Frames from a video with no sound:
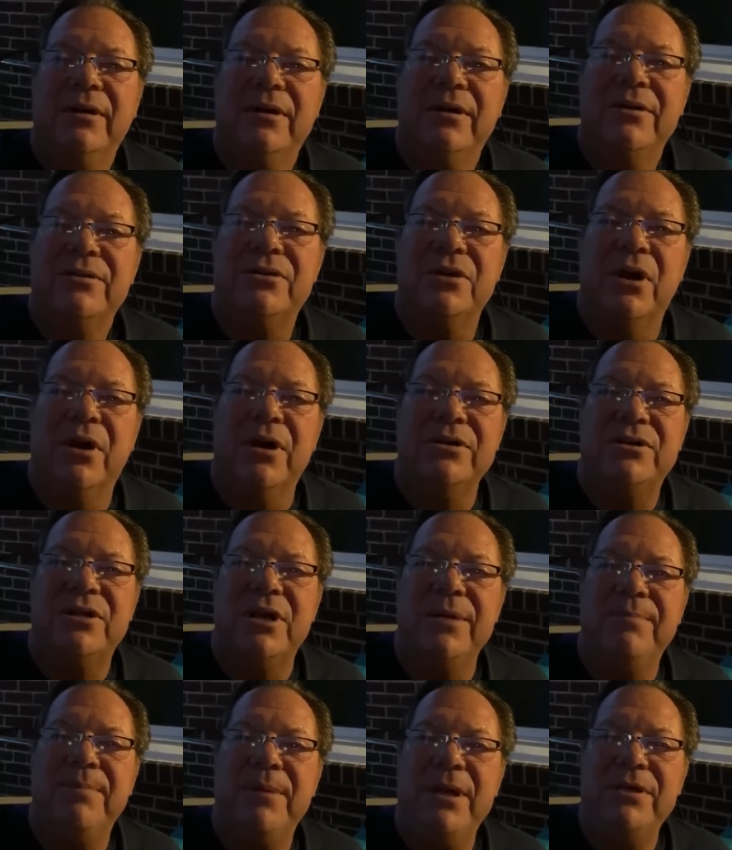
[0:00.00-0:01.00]
So I
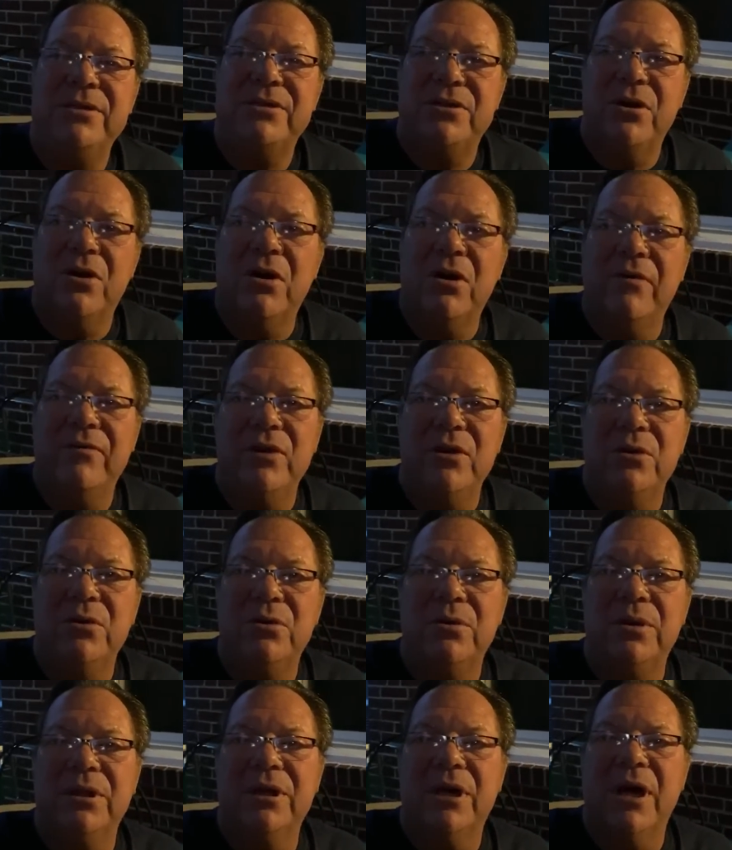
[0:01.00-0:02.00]
say peace to all of
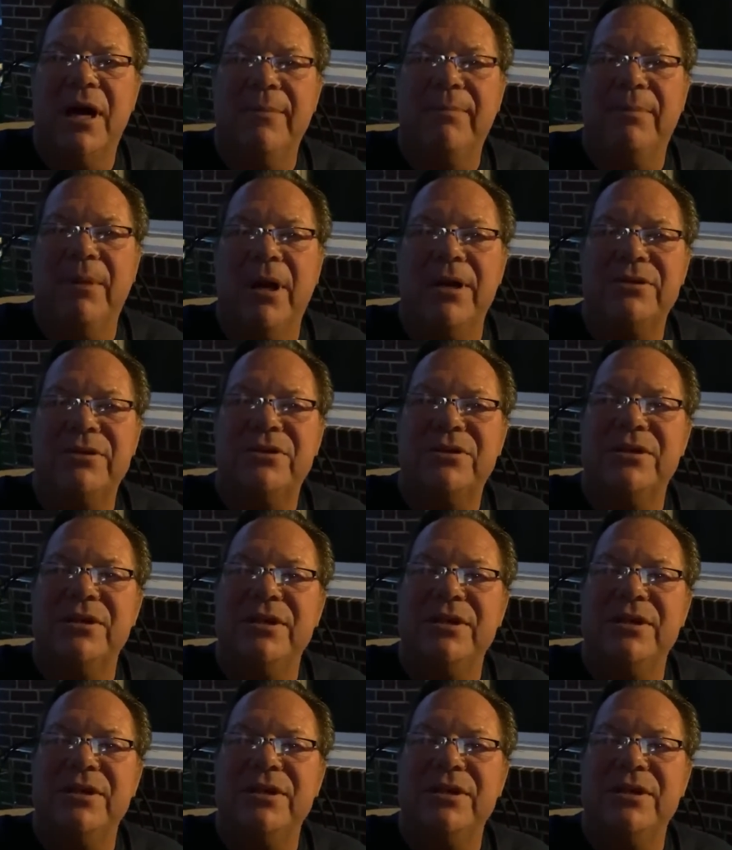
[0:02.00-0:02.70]
you and God bless.